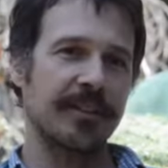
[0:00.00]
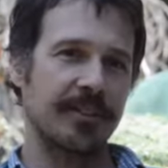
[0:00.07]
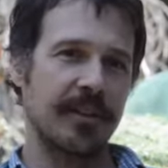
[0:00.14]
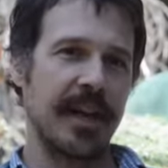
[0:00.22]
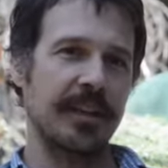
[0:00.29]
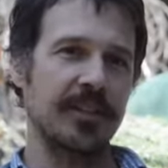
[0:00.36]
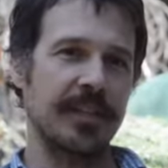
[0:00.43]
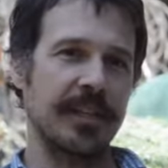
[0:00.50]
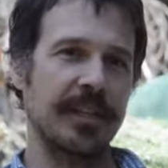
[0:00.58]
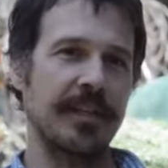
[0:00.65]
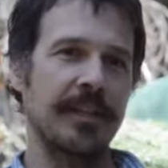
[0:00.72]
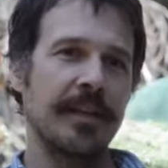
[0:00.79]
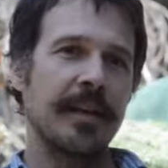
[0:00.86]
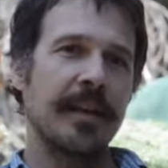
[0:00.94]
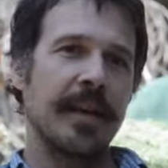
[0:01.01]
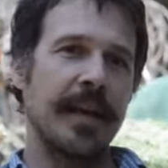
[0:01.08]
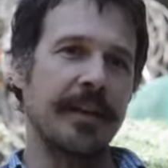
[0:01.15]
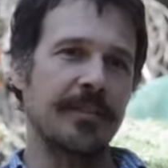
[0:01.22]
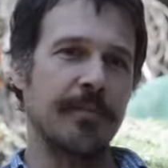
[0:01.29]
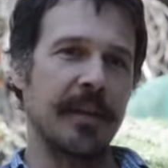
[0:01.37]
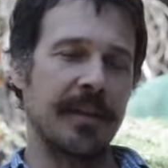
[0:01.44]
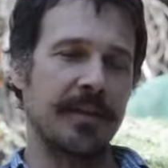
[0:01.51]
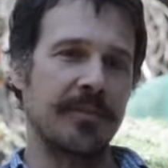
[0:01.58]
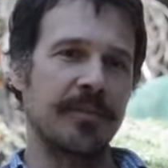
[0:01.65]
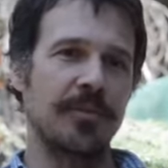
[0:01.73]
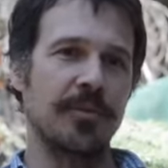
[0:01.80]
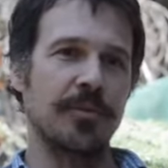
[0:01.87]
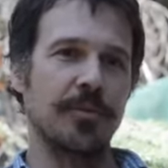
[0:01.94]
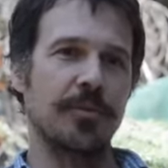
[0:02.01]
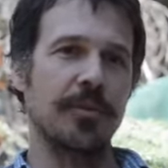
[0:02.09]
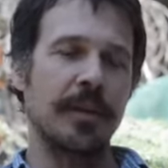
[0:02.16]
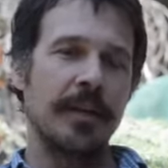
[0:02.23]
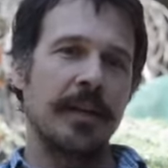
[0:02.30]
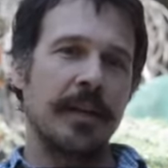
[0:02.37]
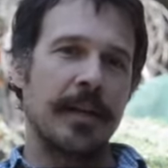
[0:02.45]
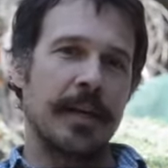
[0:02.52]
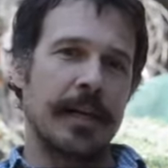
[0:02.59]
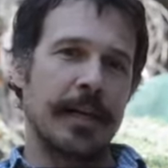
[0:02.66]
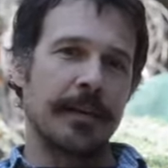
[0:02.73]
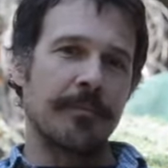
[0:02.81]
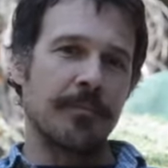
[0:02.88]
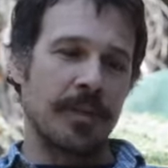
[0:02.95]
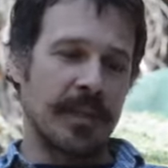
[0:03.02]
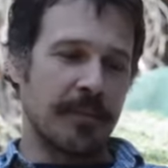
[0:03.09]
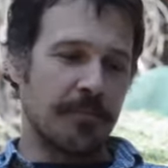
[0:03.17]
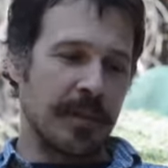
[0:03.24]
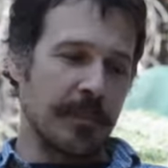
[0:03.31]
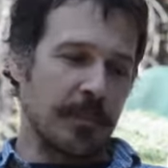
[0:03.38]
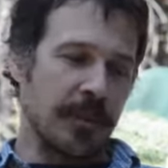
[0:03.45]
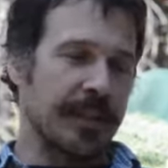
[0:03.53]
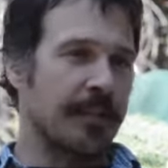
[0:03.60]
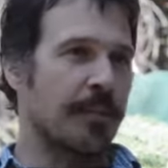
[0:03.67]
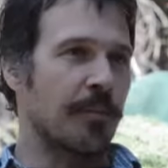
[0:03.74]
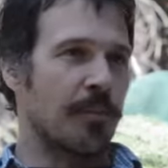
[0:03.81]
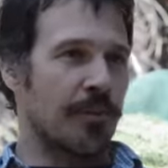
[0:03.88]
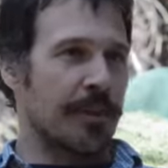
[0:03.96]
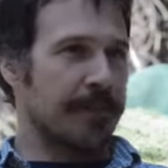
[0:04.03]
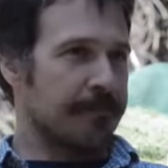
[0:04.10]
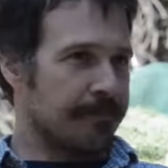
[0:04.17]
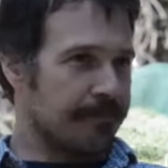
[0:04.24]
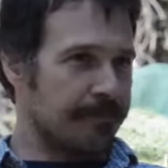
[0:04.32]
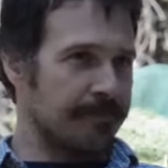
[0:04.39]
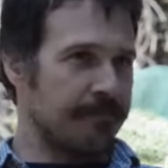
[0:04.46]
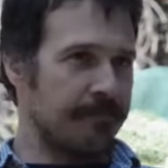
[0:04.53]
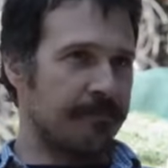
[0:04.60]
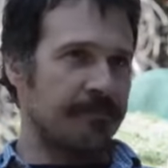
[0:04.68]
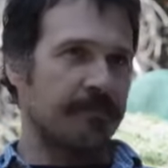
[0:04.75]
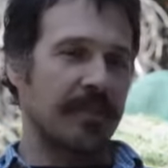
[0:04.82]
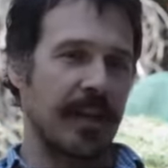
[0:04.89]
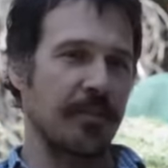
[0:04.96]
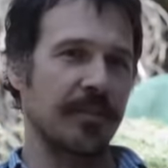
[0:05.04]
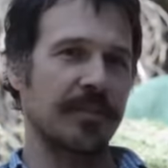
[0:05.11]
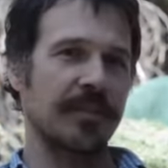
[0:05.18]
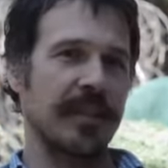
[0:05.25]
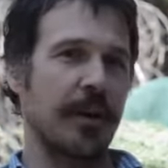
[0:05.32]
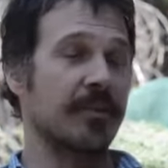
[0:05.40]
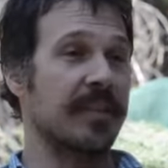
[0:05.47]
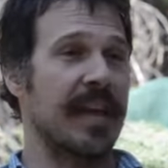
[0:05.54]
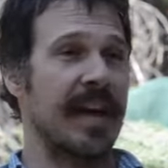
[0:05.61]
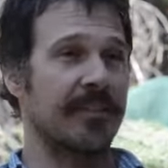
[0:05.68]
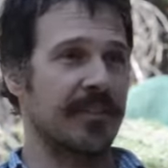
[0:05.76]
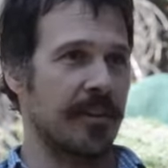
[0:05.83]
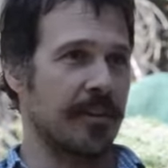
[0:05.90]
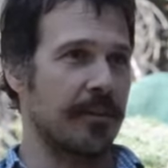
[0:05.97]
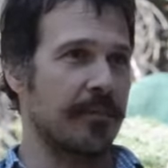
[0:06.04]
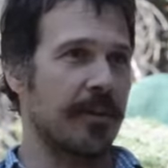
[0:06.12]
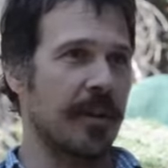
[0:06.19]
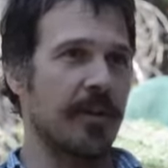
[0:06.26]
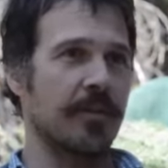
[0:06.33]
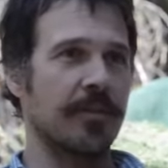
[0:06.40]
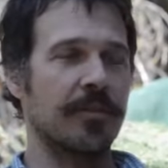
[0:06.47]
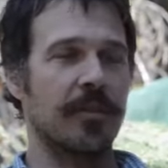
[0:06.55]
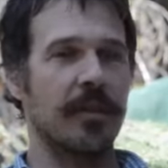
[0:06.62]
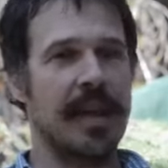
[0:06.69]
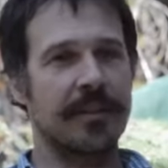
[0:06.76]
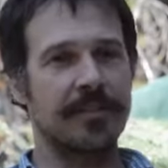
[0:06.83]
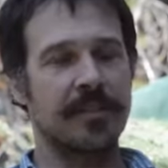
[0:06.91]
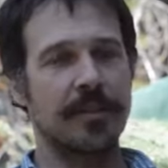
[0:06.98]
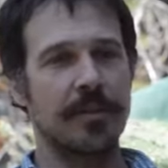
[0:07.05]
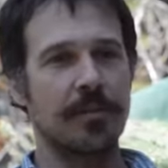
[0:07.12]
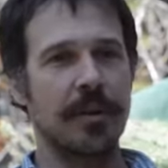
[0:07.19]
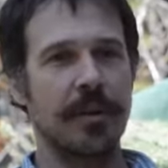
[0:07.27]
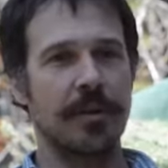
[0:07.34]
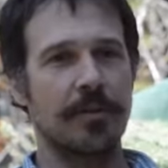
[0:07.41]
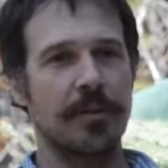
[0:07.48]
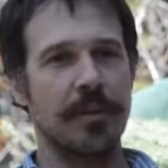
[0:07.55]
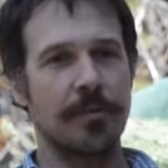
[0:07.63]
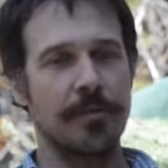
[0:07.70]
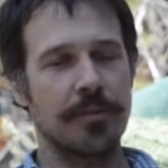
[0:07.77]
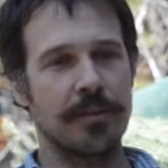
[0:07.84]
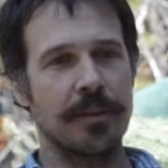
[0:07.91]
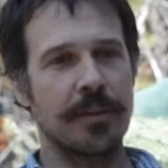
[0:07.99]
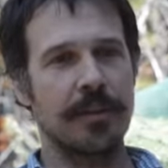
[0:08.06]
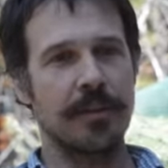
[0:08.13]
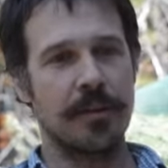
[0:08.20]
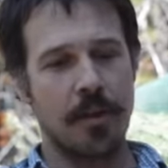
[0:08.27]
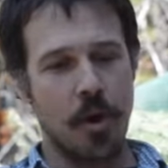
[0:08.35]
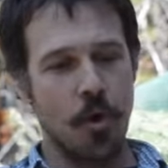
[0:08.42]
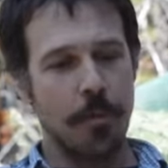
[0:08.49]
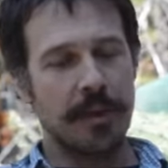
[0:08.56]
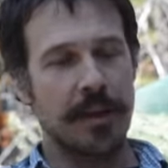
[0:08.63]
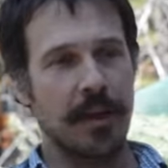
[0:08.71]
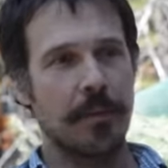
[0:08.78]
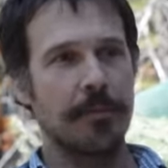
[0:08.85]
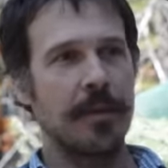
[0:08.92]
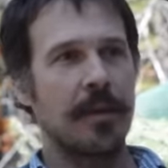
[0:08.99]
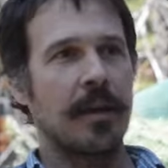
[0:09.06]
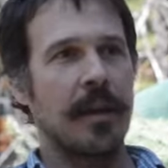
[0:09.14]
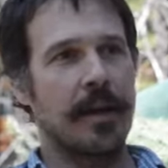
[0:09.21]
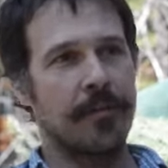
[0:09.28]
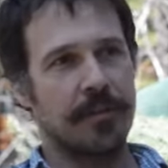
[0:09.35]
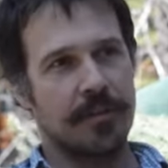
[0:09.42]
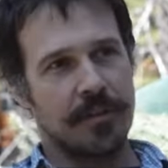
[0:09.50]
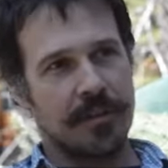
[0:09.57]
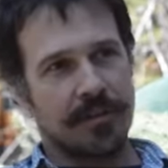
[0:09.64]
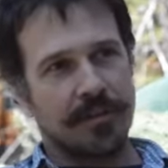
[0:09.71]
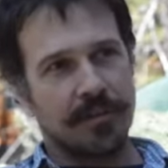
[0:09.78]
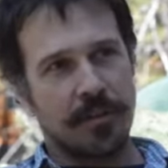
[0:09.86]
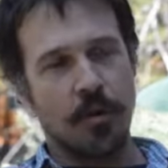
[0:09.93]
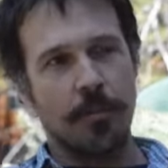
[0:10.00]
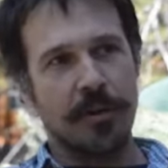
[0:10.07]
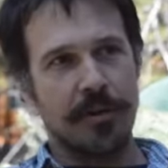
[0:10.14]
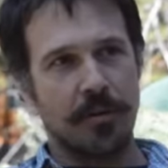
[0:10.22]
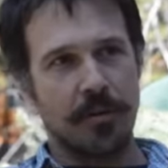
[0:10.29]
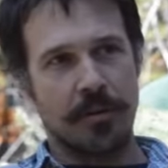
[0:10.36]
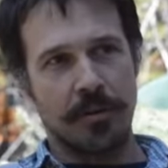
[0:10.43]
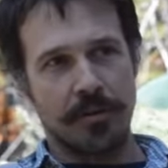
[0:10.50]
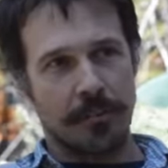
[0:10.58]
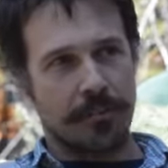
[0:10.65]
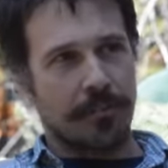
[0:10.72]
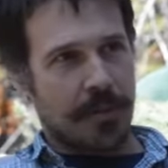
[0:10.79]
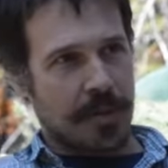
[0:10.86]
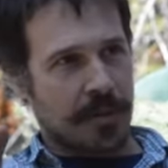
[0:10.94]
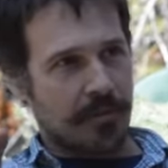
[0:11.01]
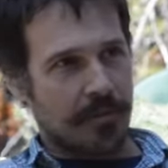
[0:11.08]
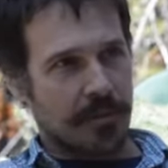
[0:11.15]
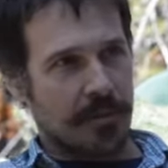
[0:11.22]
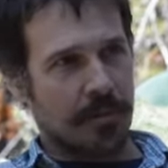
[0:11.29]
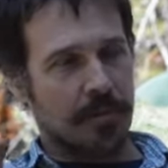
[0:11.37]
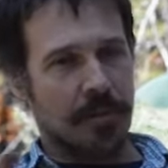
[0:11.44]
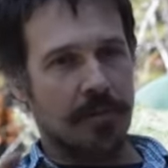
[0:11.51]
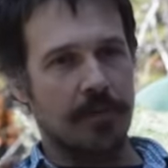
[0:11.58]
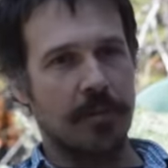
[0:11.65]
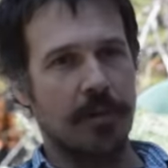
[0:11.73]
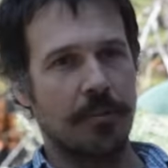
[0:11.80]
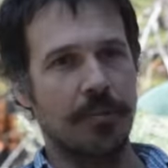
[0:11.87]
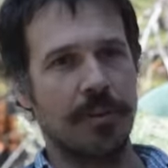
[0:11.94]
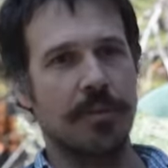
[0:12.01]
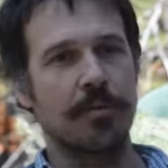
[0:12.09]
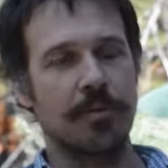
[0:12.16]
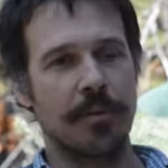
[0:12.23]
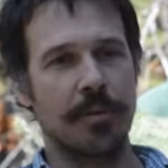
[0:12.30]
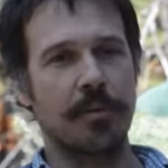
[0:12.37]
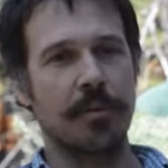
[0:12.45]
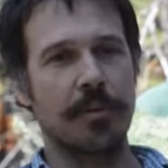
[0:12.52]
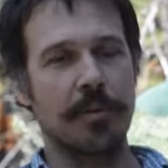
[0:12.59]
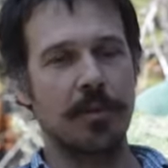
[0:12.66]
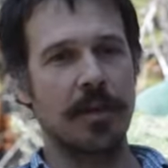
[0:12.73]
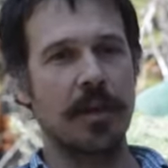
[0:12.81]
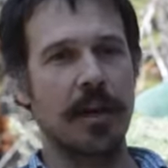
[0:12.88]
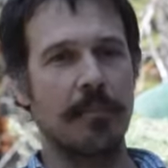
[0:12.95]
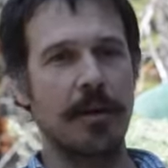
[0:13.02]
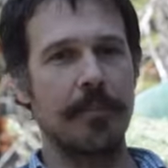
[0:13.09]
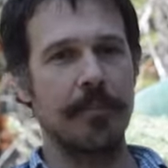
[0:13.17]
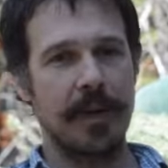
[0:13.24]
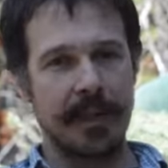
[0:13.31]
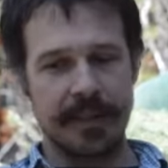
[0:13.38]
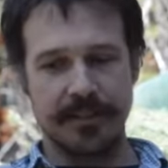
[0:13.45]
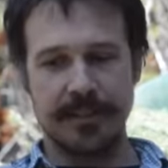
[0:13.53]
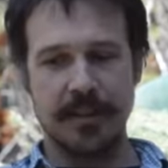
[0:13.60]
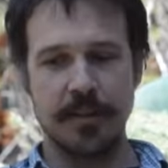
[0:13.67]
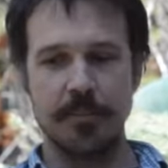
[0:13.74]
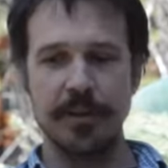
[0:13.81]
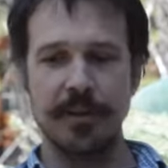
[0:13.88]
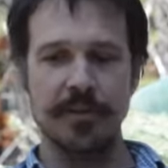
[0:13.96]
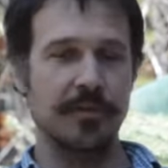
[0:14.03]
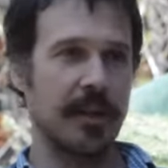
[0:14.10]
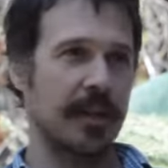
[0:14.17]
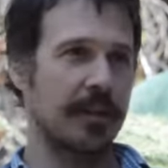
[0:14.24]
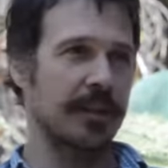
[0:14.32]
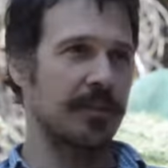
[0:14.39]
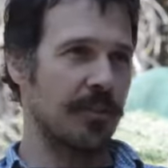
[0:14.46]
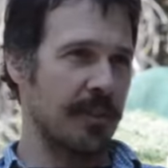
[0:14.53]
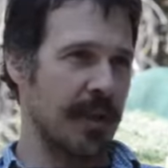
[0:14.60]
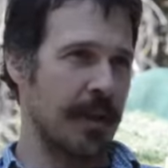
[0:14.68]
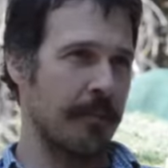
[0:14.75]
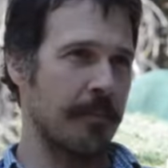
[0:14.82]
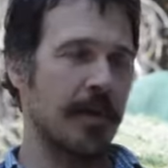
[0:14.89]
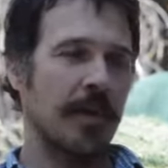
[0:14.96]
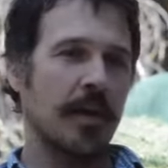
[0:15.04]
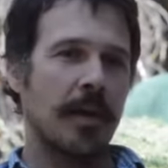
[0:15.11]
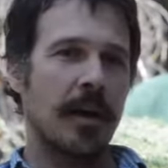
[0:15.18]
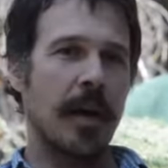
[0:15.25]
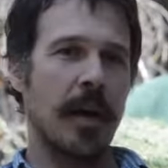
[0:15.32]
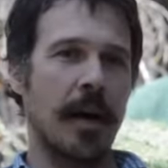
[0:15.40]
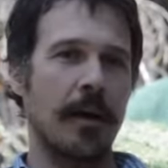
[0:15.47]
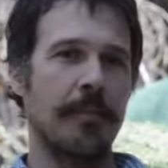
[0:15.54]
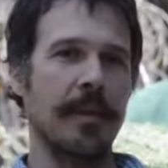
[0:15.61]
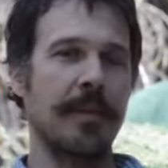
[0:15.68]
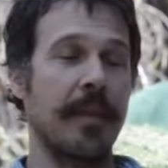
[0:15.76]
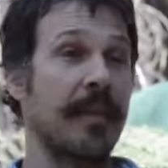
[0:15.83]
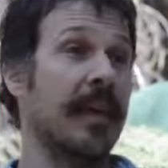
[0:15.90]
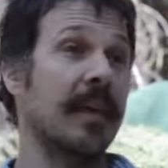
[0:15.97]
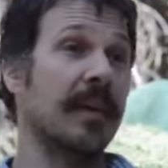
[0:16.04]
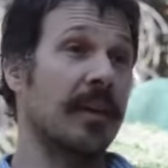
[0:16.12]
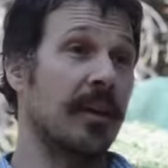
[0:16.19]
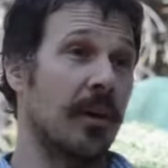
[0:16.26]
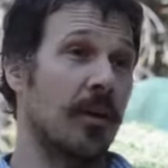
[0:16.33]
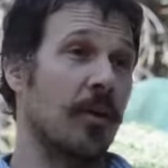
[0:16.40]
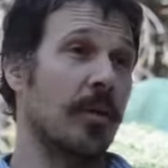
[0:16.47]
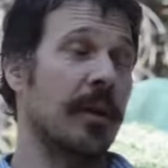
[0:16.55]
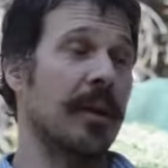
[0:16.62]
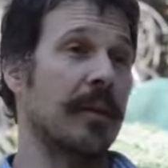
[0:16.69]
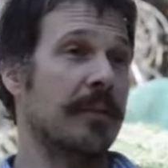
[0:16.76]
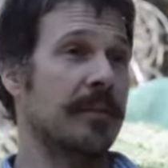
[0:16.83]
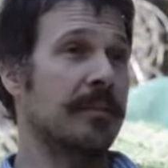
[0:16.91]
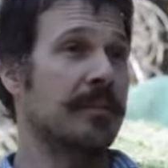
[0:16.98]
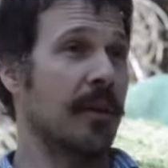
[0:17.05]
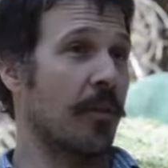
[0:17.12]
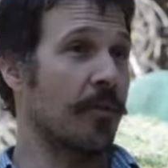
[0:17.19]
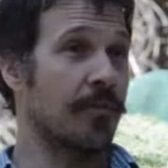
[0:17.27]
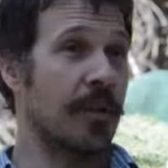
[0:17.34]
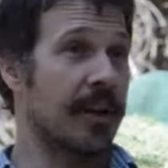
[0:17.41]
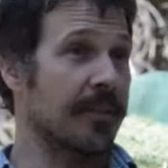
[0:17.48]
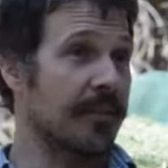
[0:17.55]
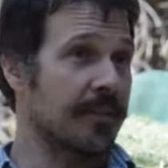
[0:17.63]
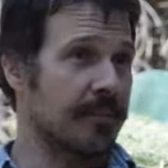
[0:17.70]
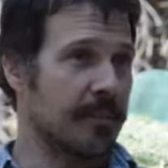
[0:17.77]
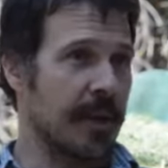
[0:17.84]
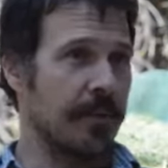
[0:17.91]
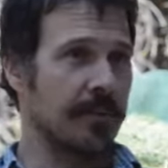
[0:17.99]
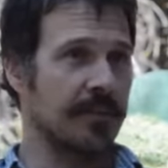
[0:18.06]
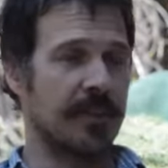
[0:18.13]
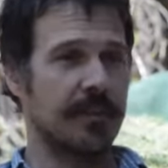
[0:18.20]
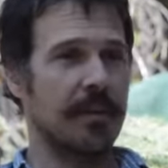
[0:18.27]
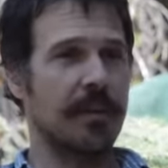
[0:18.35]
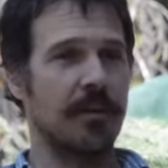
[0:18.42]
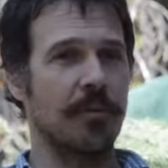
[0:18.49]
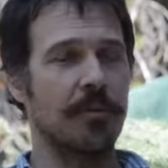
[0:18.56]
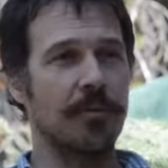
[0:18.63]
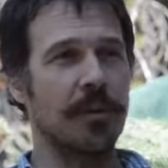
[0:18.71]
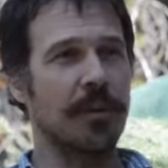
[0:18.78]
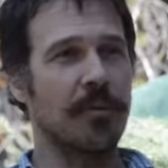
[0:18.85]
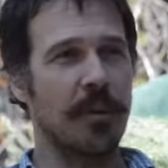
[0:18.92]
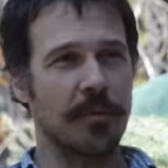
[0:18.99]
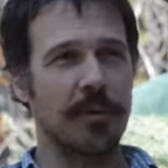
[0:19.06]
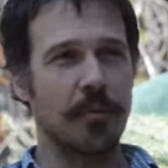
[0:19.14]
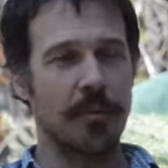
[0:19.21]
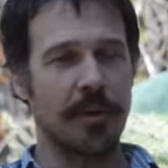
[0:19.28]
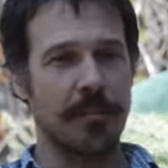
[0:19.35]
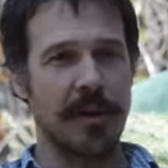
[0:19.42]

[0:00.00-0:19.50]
strategy has been to get people into the brewery. That was last year. So last year when the brewery opened up, I would do these open door things with the brewery where people could come up. I could sell beer directly to them, and then they could go and tell their friends. That was, we really want to be word of